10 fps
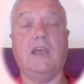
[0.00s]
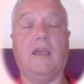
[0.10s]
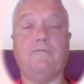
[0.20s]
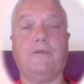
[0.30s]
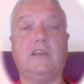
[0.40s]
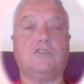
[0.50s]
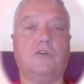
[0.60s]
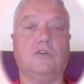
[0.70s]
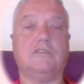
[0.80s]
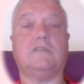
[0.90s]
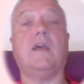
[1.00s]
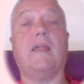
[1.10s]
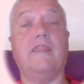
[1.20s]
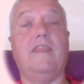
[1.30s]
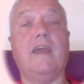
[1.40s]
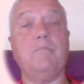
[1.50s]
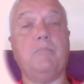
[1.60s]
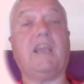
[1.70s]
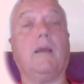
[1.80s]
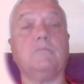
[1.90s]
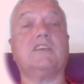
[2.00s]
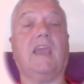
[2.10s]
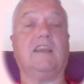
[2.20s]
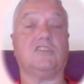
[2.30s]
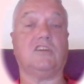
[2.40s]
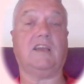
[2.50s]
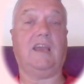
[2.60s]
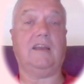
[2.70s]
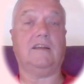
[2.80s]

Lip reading: and finished goods then becomes cash again.